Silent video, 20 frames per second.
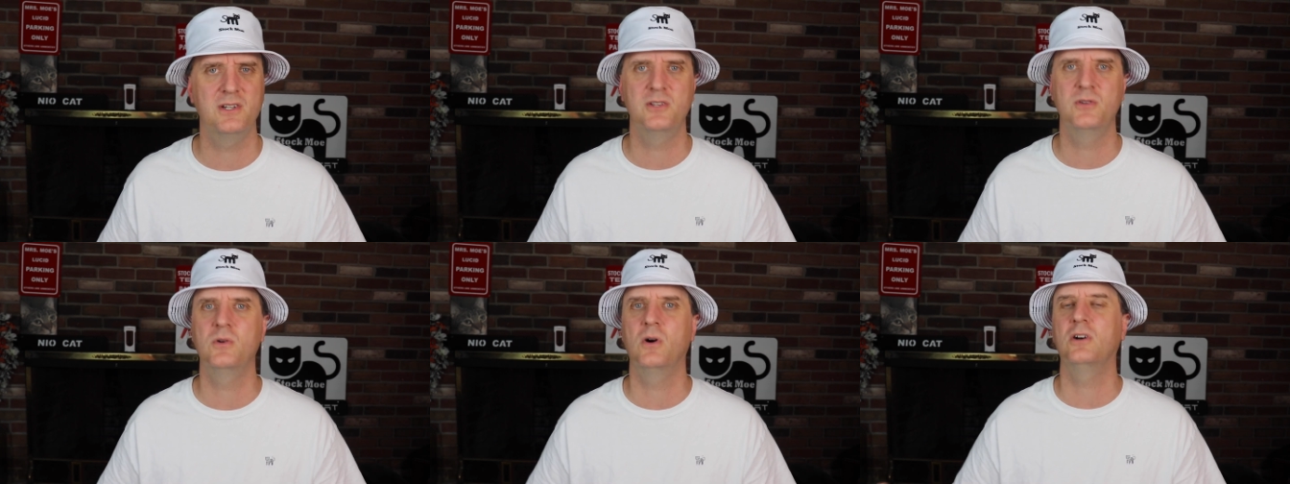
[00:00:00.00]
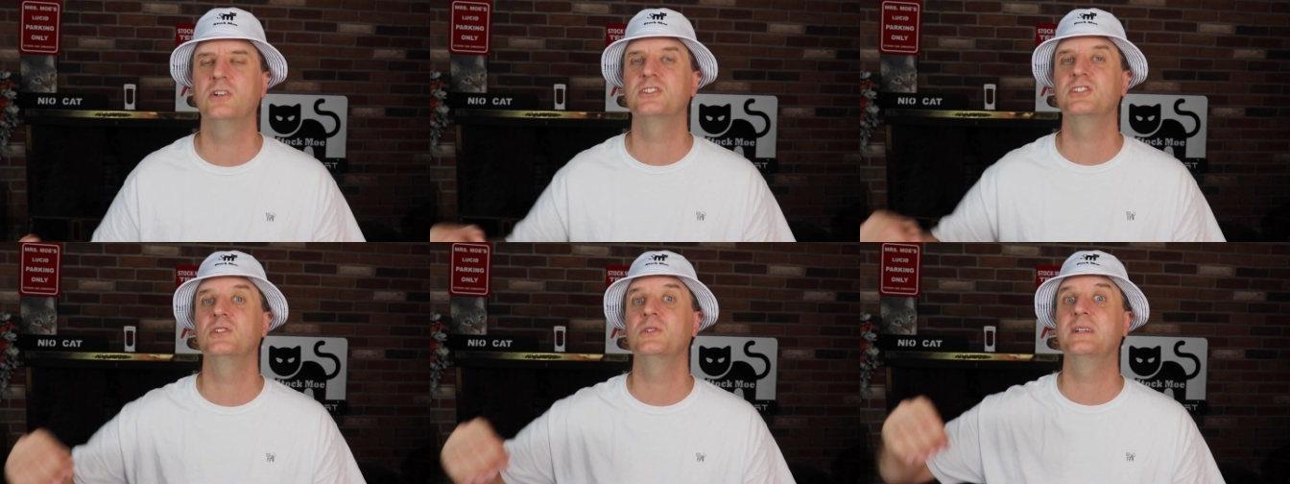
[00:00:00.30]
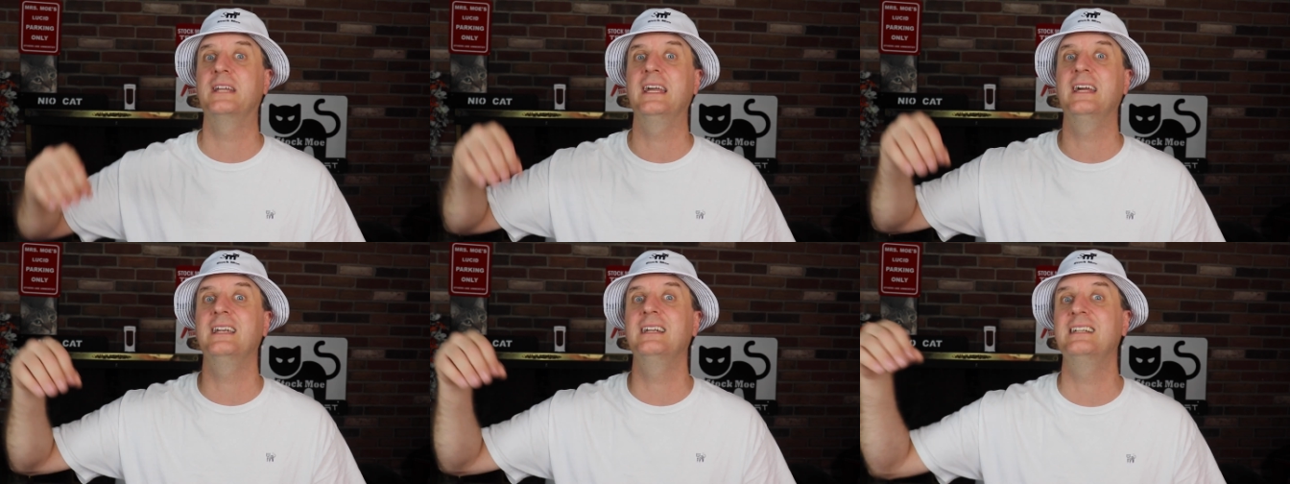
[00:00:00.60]
you also
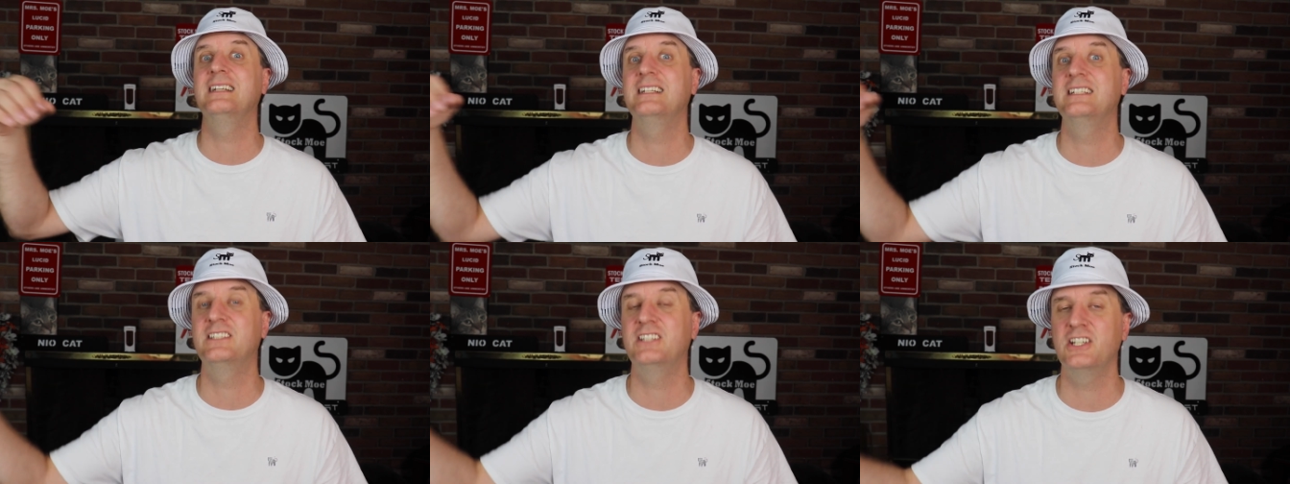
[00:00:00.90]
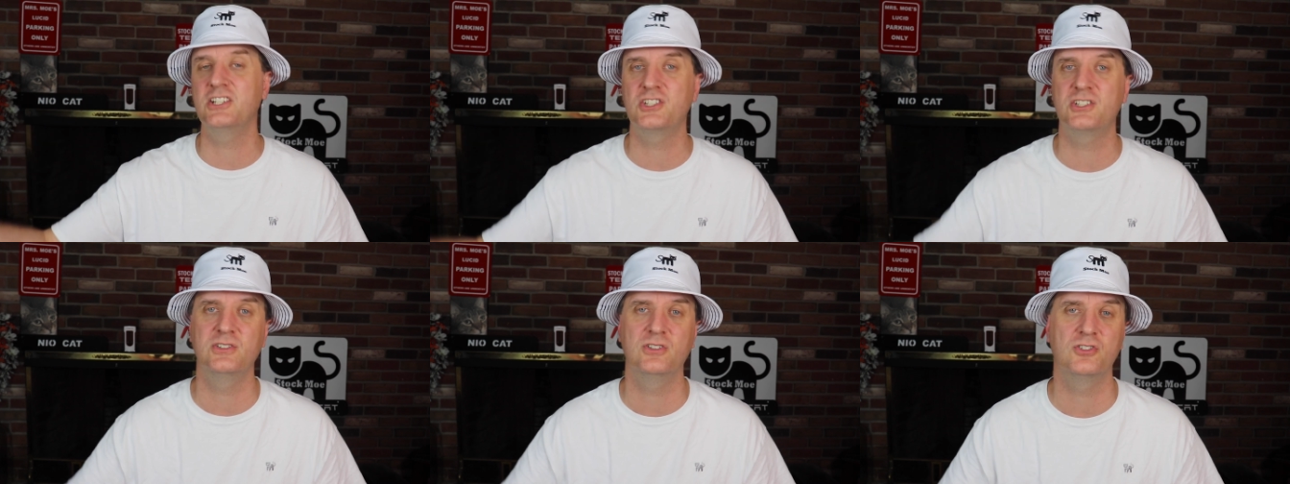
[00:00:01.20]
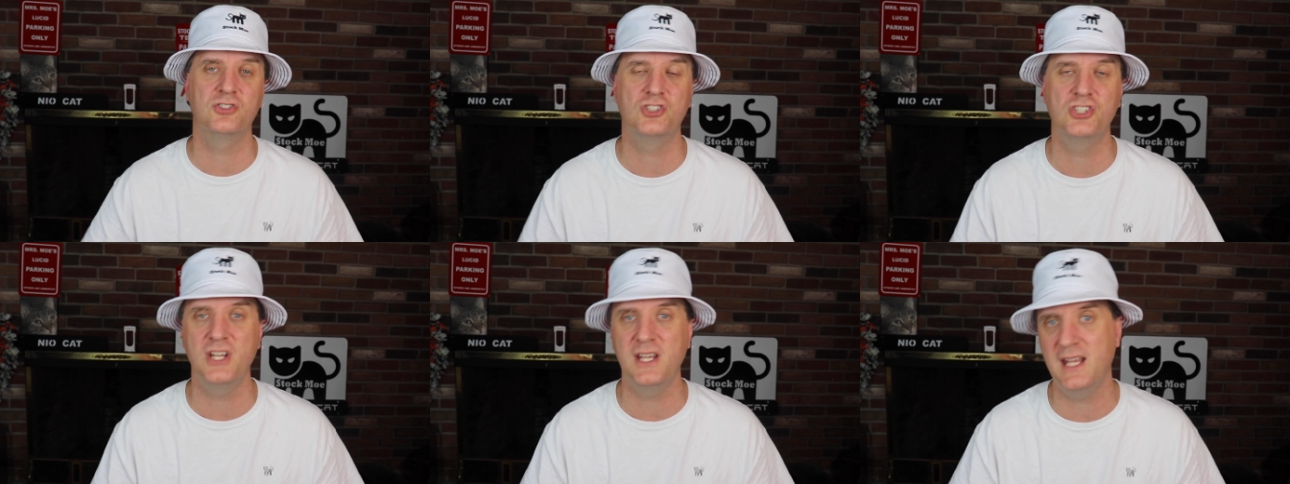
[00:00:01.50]
get an
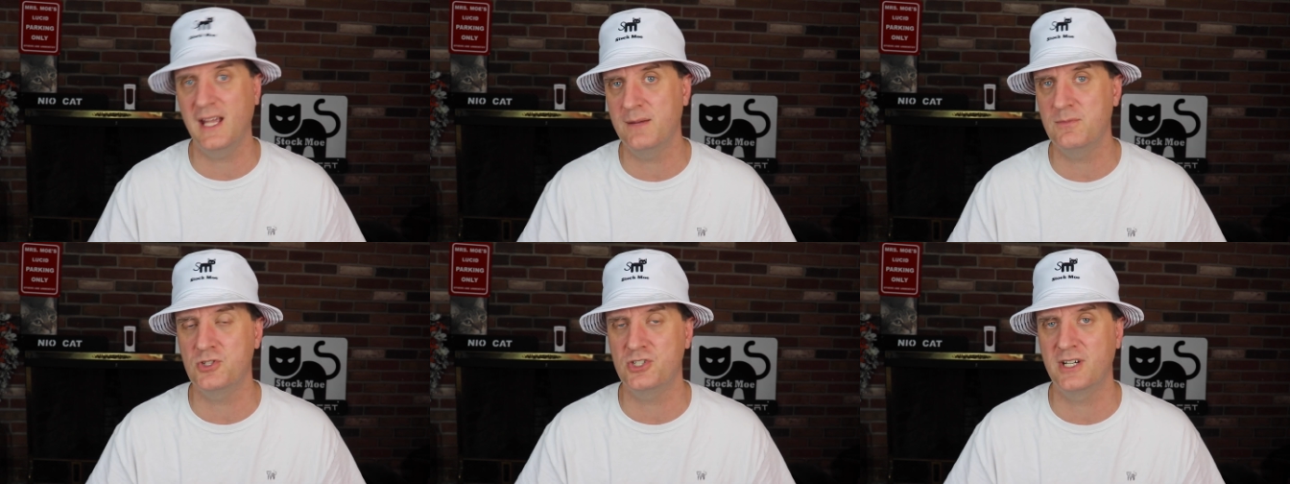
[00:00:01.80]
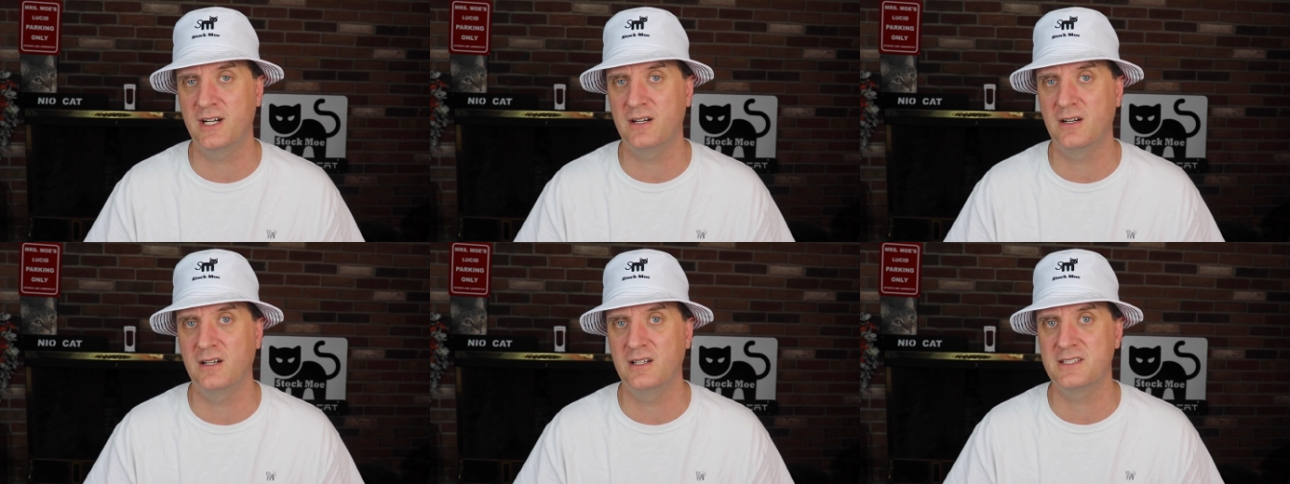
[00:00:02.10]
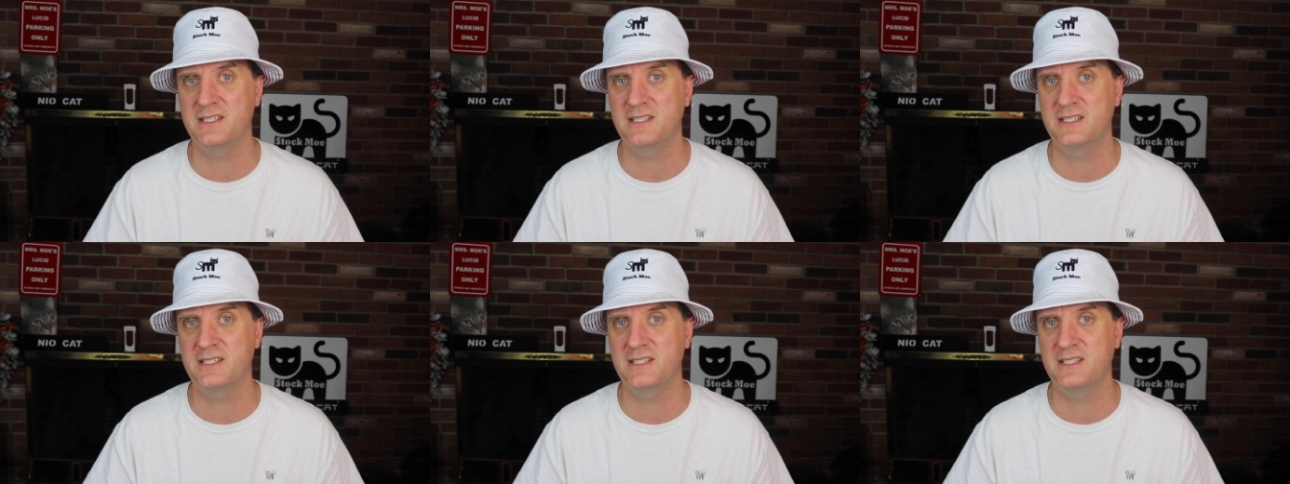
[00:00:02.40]
additional GM share